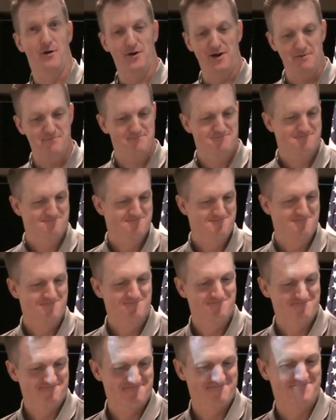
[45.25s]
Okay.
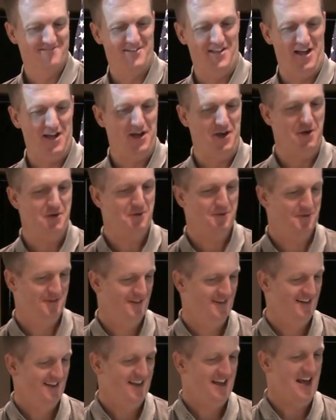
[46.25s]
Thank you.
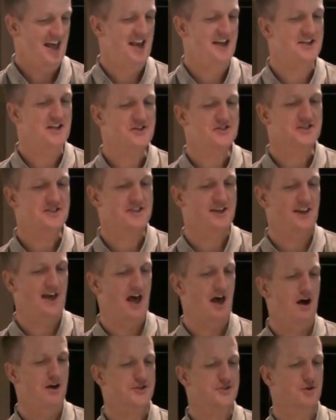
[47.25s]
In addition to that,
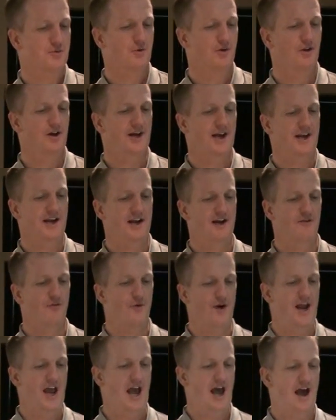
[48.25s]
also we're looking at if
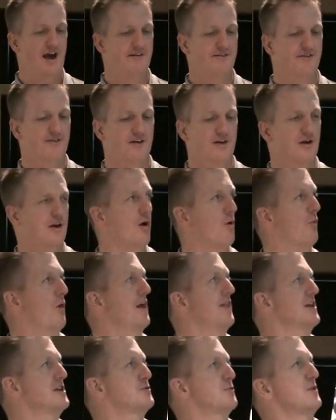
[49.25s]
we have,
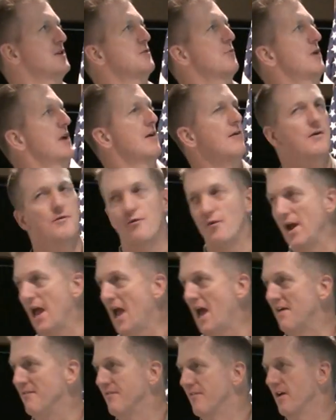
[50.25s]
what this would do, if we
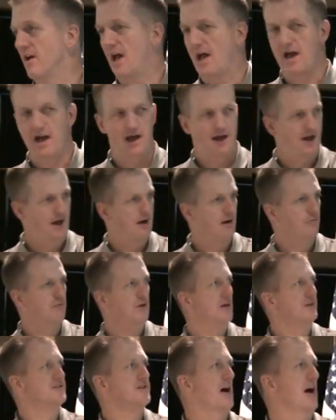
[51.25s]
have
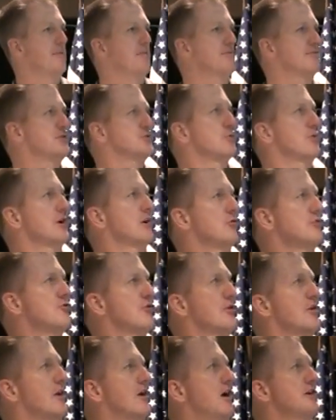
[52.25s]
real-time inventory
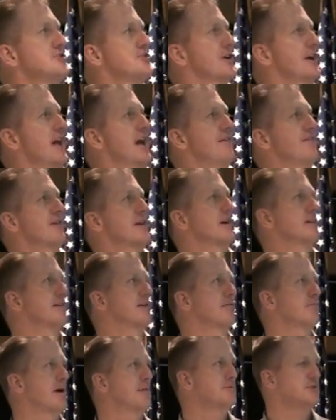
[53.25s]
control, you're also going to have
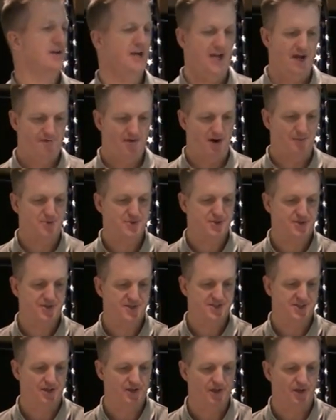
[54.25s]
the reps are going to have
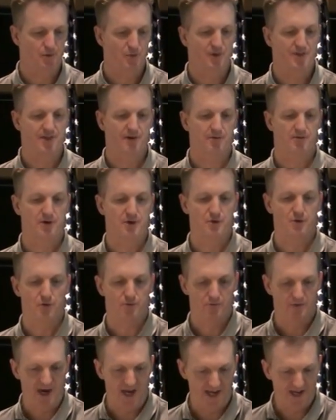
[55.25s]
opportunities to look at what their renewal
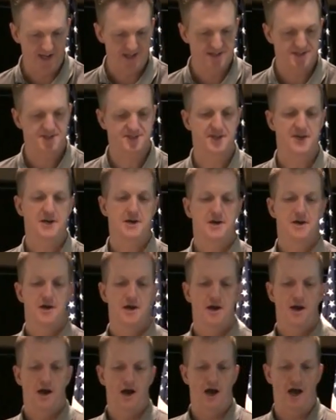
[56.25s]
rate is,
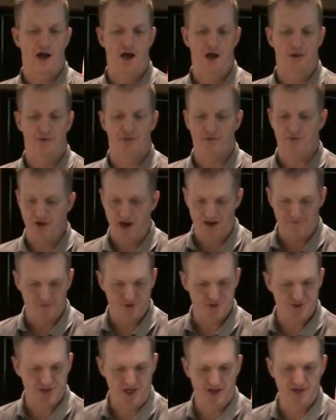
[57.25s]
what their
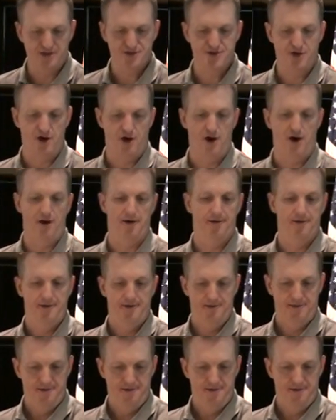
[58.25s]
average sales are.